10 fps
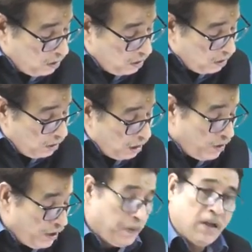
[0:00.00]
Now it
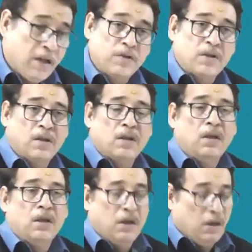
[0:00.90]
becomes
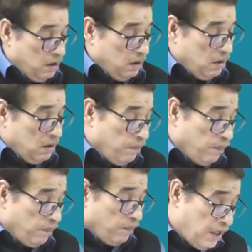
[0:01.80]

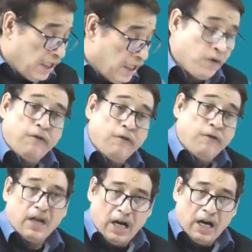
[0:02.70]
net profit
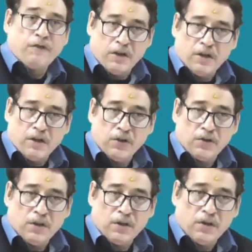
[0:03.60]
after
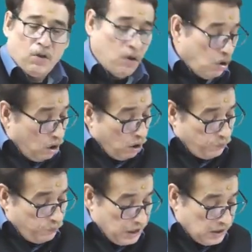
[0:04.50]
commission.
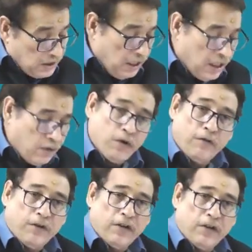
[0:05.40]
Of this net
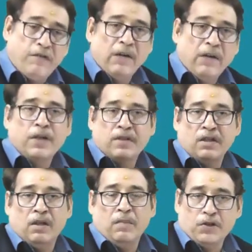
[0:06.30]
profit, 5%
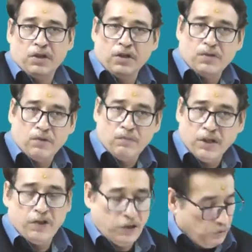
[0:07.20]
commission is to be
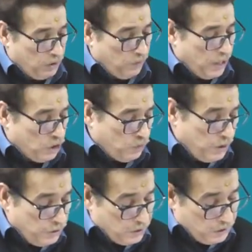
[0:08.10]
given to the branch
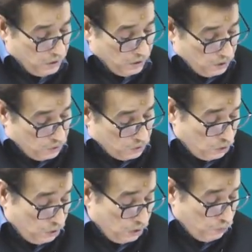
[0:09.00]
manager. So
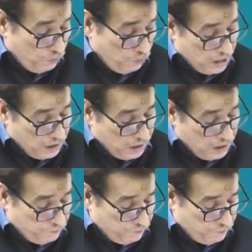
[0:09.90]
now we are in
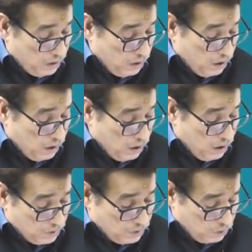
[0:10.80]

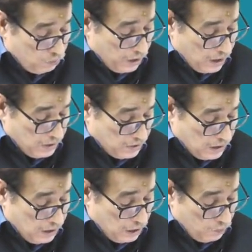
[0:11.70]
so we can say
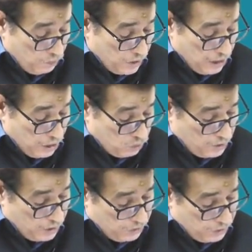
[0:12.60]
now branch
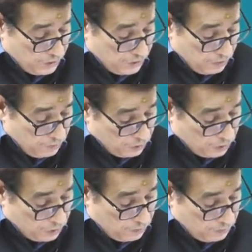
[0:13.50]
manager's
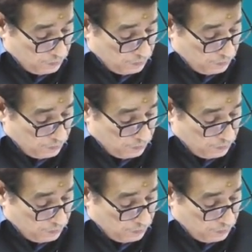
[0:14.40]
commission